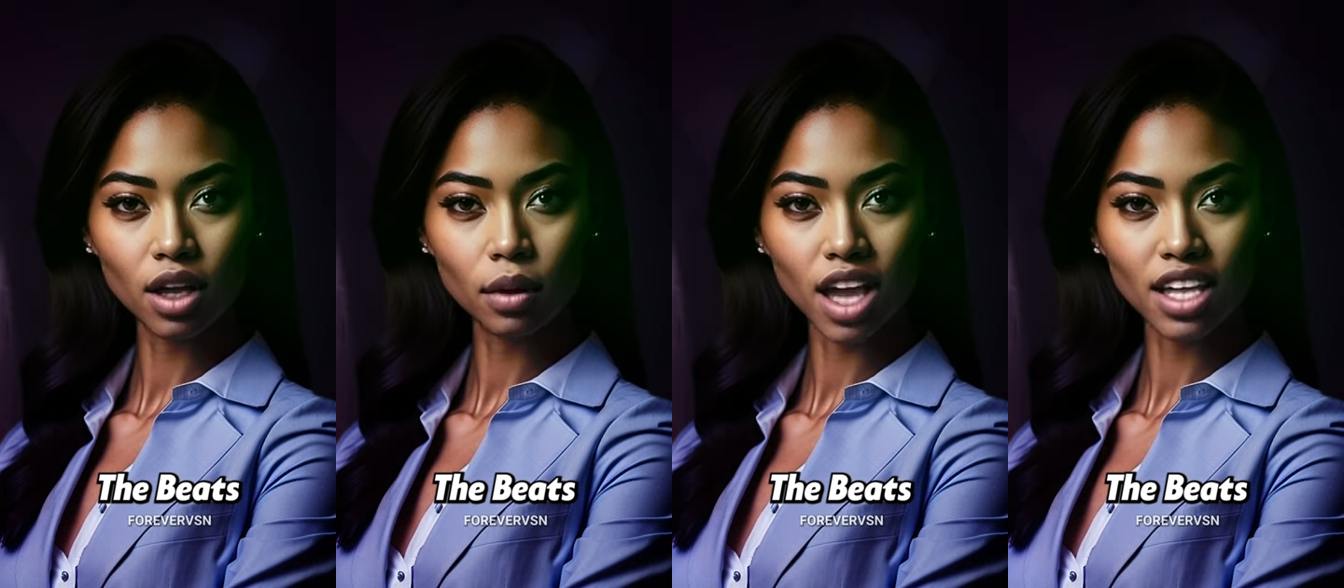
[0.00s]

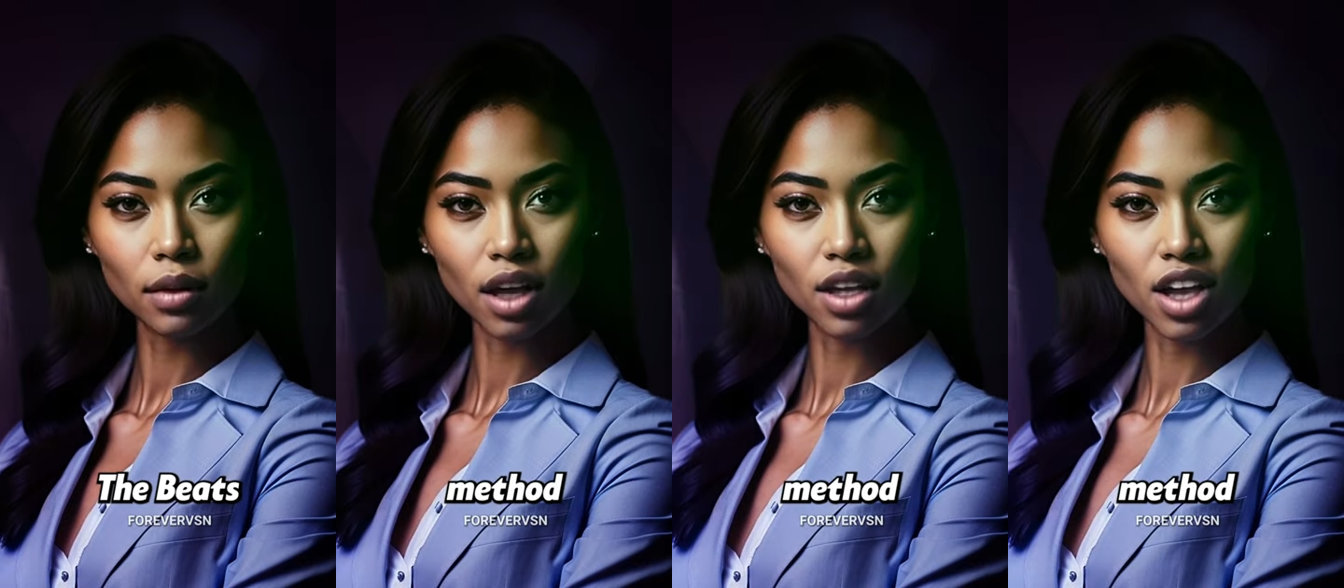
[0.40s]
The Bates
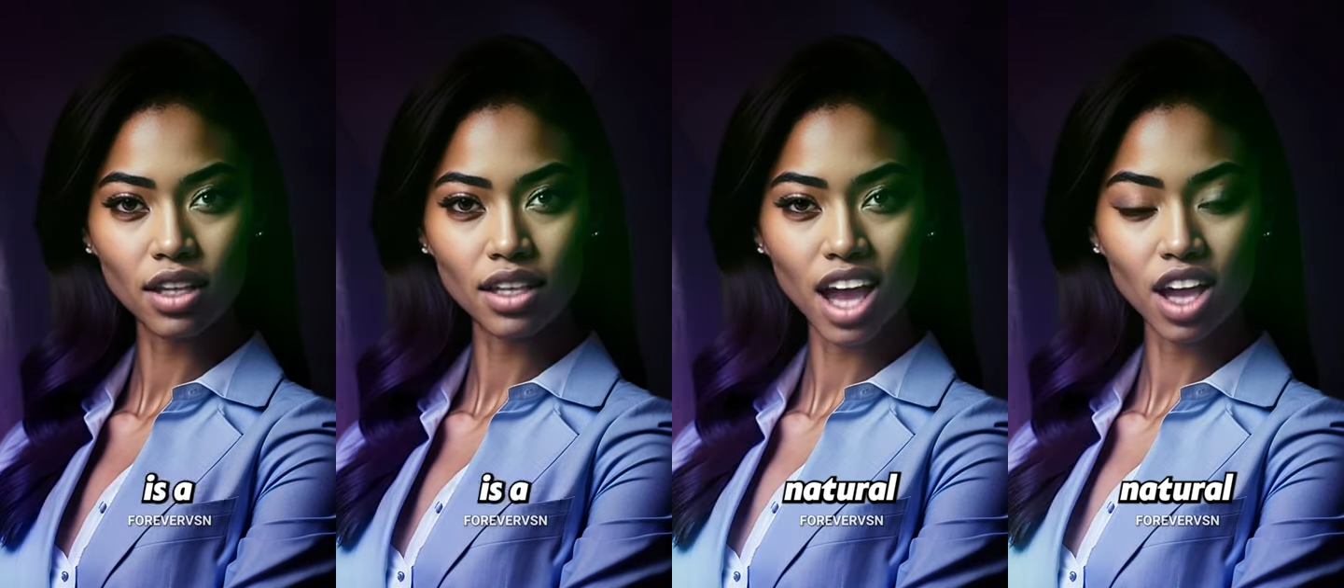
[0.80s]
Method
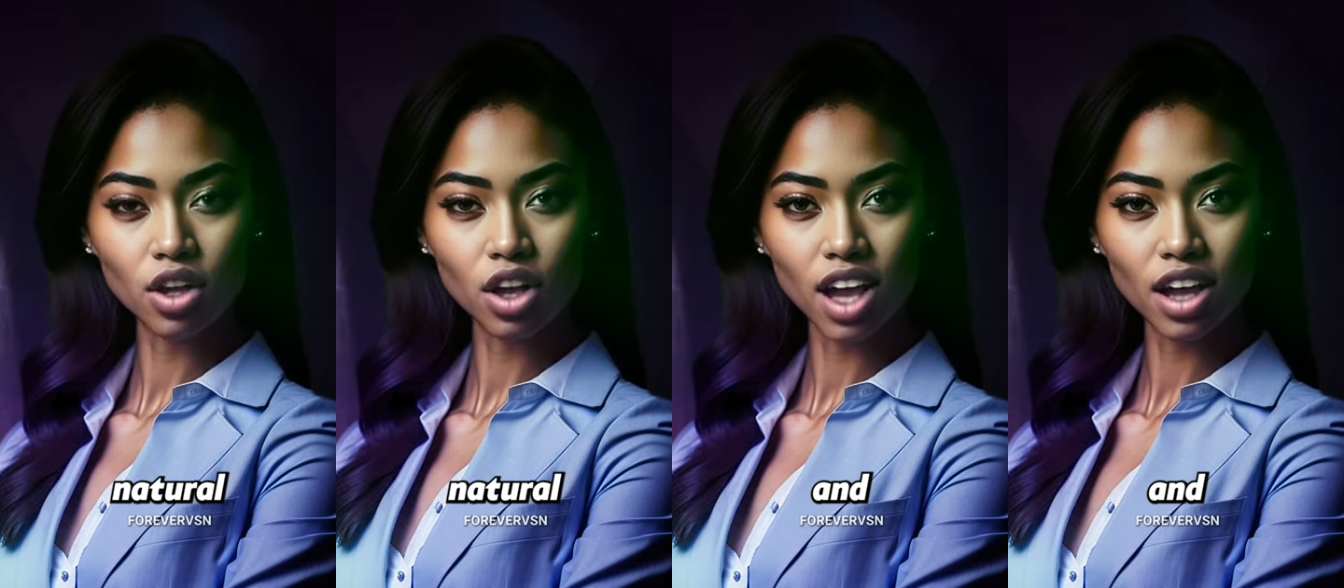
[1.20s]
is a
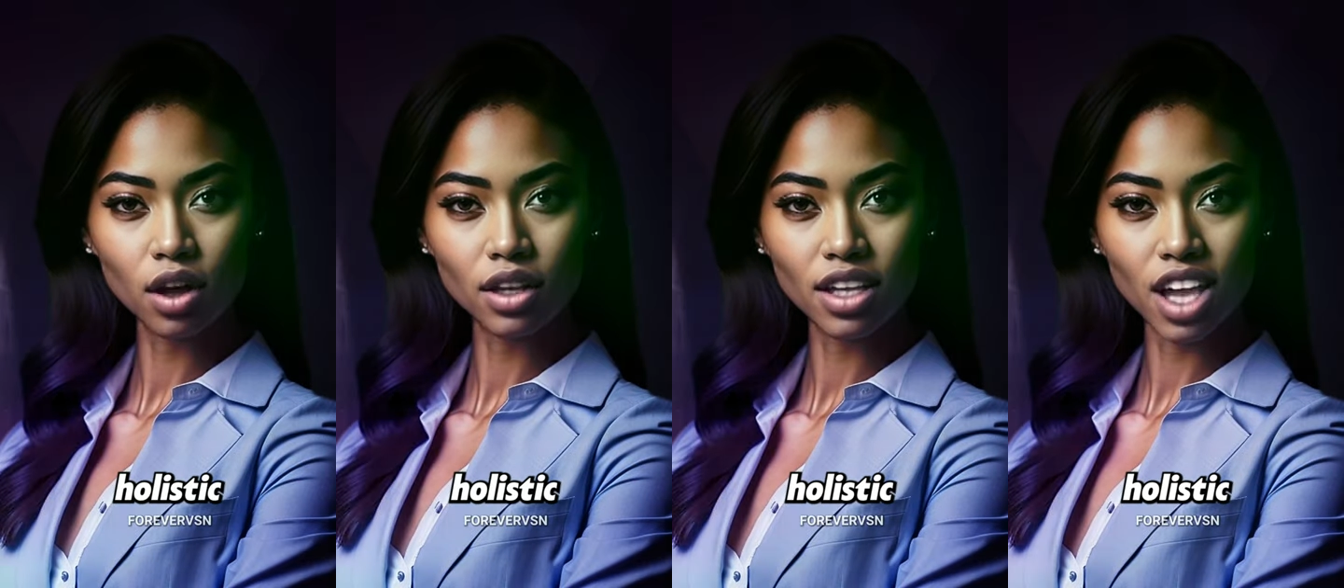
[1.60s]
natural and
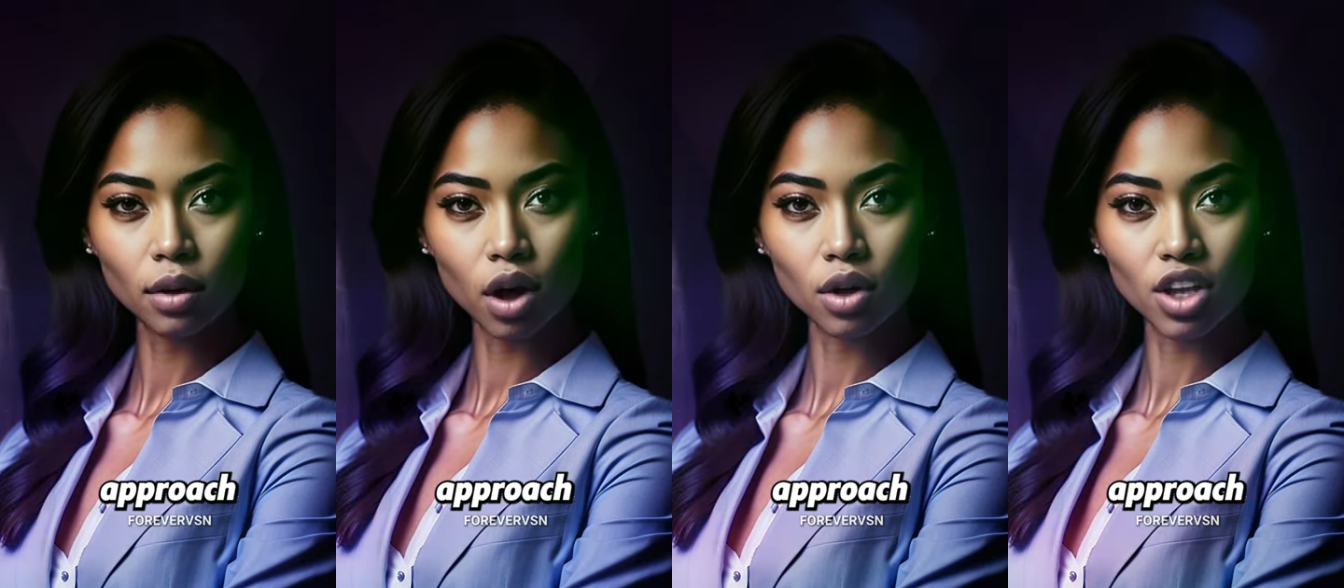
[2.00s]
holistic
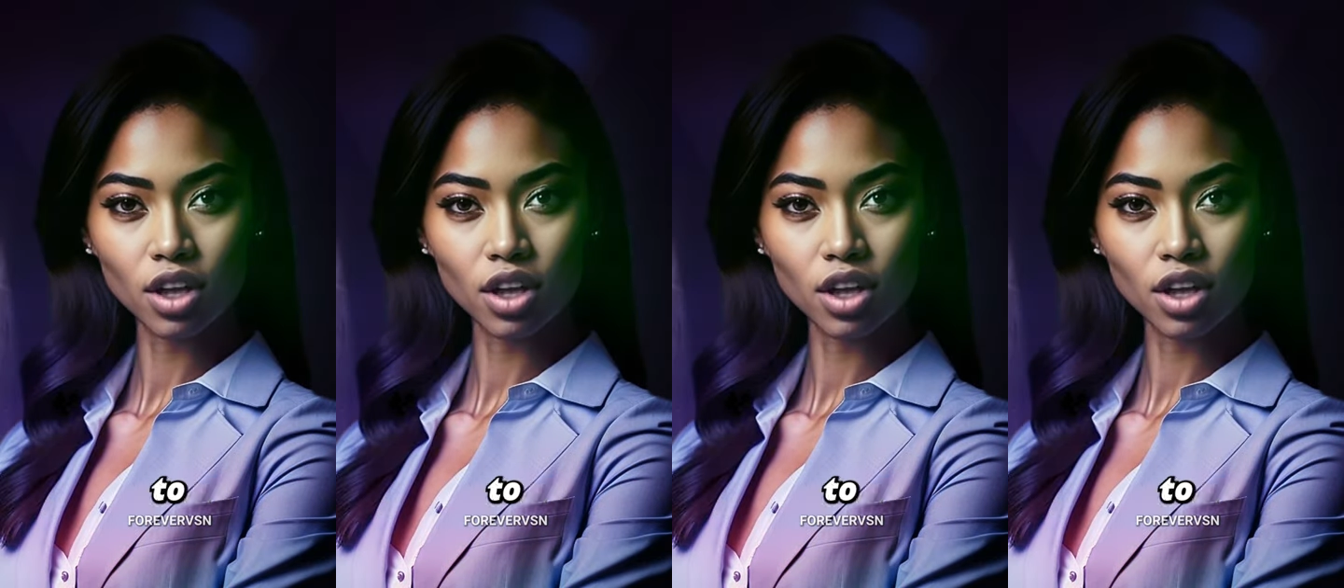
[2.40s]
approach